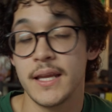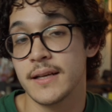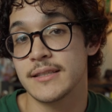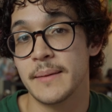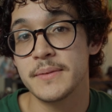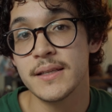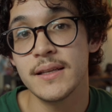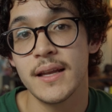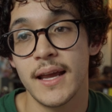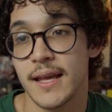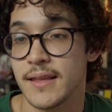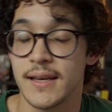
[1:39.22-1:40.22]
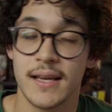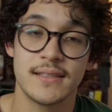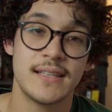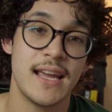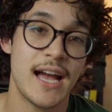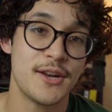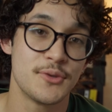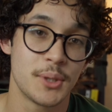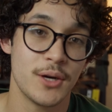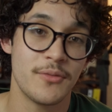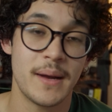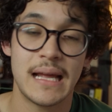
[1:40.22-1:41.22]
he accepted. And the next day I
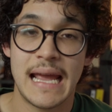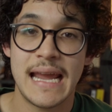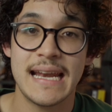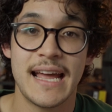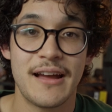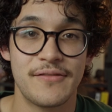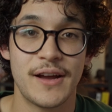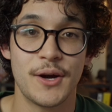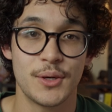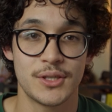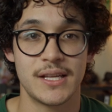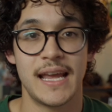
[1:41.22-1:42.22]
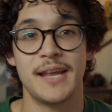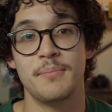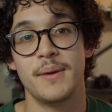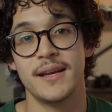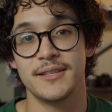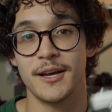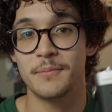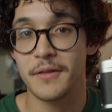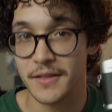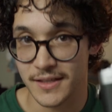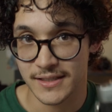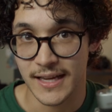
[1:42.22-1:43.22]
drove about 8.5 hours and picked up
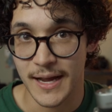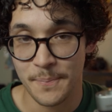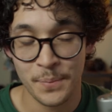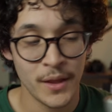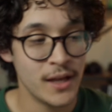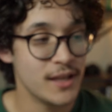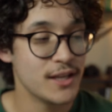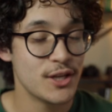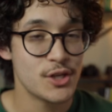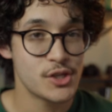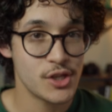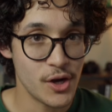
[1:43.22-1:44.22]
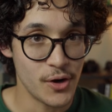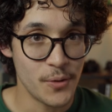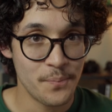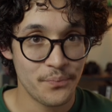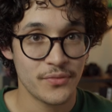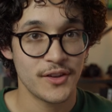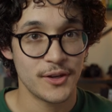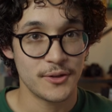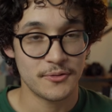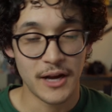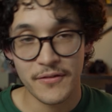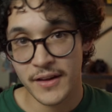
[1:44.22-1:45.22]
this guy. So
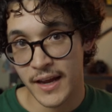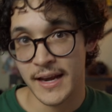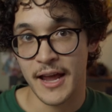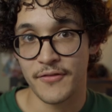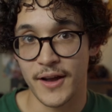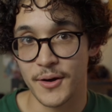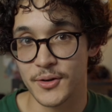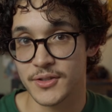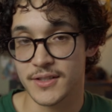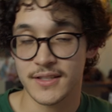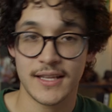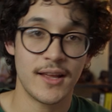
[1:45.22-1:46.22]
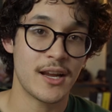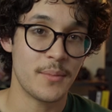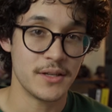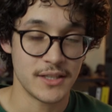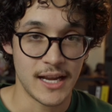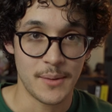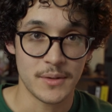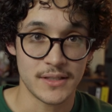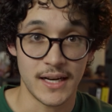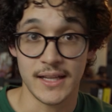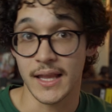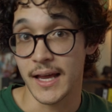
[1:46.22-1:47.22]
driving 8.5 hours and selling a bunch of cameras
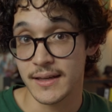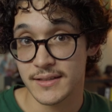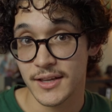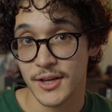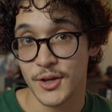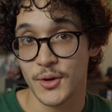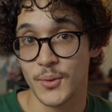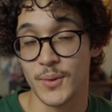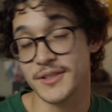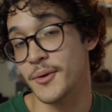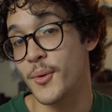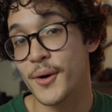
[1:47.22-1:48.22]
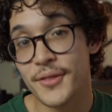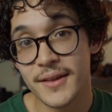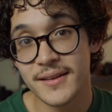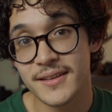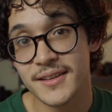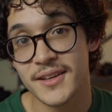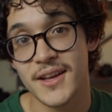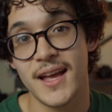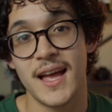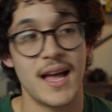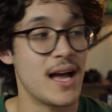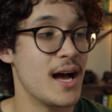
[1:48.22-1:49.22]
that I liked, was it worth it?
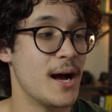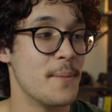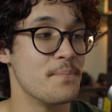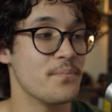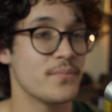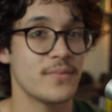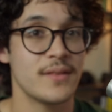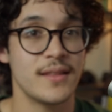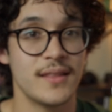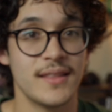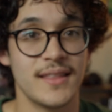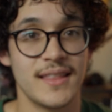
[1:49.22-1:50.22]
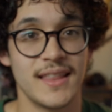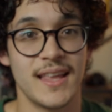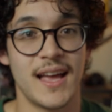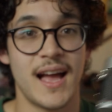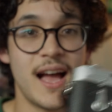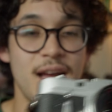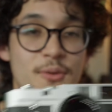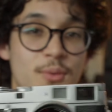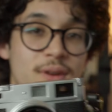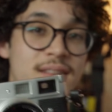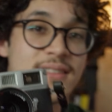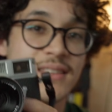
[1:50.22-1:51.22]
I
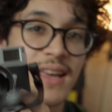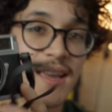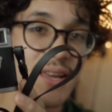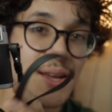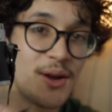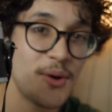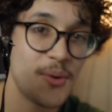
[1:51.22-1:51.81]
would say